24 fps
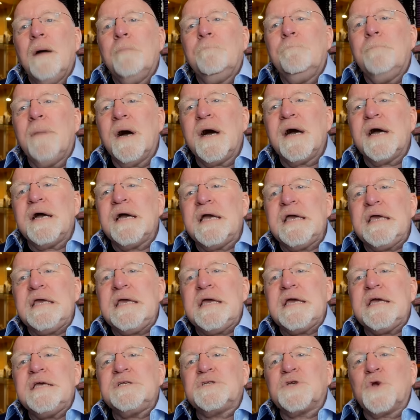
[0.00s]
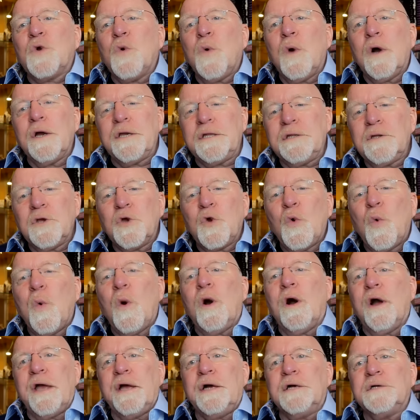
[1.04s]
May is quite
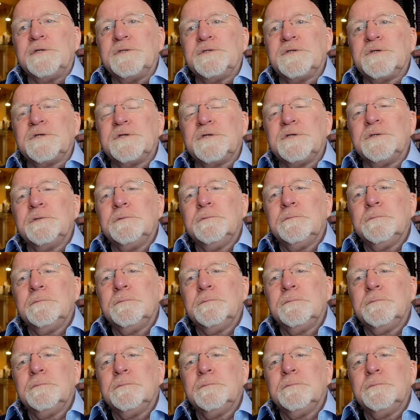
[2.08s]
quiet.